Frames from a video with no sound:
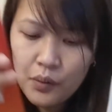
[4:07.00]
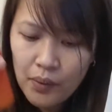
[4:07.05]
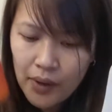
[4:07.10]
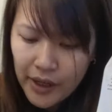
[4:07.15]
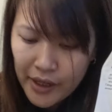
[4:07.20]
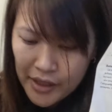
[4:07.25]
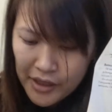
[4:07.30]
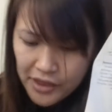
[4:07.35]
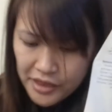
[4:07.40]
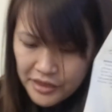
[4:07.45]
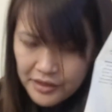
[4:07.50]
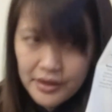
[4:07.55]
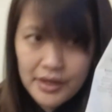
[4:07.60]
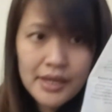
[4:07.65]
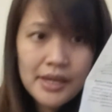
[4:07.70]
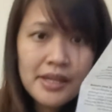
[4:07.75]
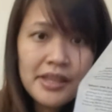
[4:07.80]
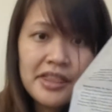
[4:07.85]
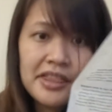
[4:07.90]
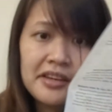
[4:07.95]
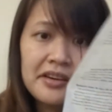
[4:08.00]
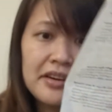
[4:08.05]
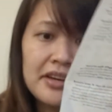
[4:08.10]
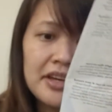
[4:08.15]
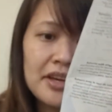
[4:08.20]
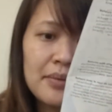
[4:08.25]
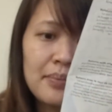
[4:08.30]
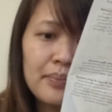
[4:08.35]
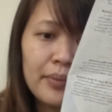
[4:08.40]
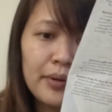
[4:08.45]

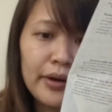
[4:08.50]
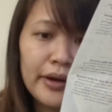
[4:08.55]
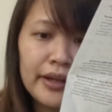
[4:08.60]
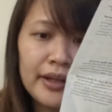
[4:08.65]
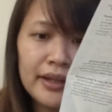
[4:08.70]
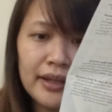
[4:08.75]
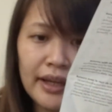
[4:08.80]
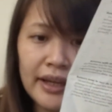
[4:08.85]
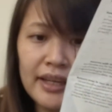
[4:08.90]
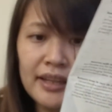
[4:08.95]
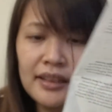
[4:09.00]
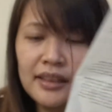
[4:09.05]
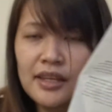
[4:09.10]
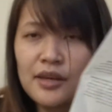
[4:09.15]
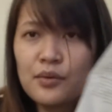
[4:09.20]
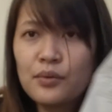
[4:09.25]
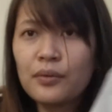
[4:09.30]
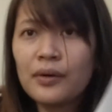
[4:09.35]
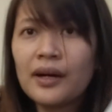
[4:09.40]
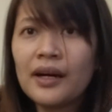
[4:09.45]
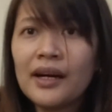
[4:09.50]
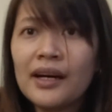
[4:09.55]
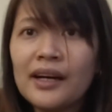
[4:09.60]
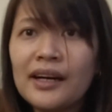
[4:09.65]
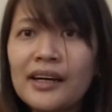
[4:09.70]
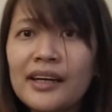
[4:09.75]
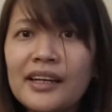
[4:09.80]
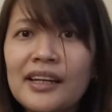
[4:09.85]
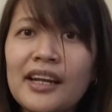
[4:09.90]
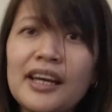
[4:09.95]
133.91.
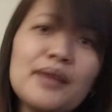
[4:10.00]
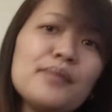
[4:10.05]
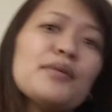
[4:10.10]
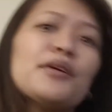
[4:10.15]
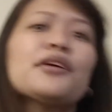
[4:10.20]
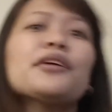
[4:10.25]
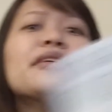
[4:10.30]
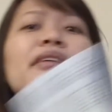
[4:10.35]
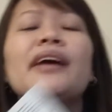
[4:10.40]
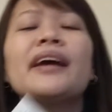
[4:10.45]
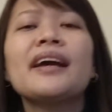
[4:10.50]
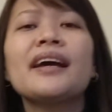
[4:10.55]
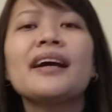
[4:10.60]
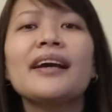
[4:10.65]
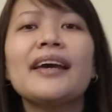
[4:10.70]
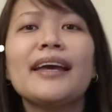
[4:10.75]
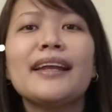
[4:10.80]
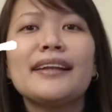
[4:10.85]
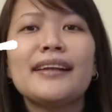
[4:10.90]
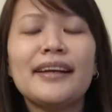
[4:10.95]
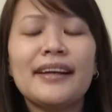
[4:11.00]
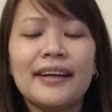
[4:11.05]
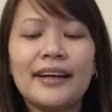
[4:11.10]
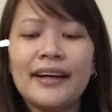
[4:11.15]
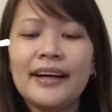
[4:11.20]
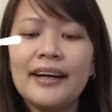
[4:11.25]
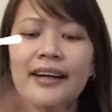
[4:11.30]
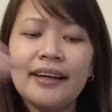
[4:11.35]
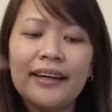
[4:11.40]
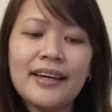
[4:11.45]
I'm correct again,
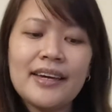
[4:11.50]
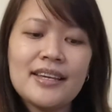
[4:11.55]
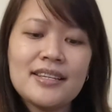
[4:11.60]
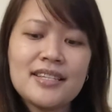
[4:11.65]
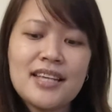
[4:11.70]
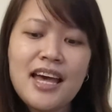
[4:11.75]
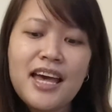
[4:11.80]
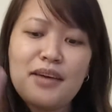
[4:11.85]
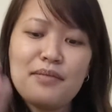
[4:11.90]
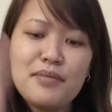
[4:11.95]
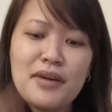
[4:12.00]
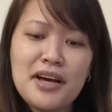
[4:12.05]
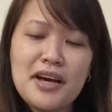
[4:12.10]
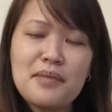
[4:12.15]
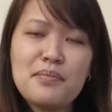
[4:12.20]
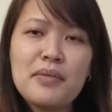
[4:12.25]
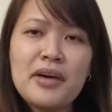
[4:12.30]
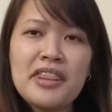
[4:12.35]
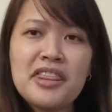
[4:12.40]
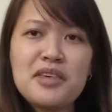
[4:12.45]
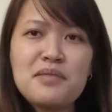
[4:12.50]
guys. I'm a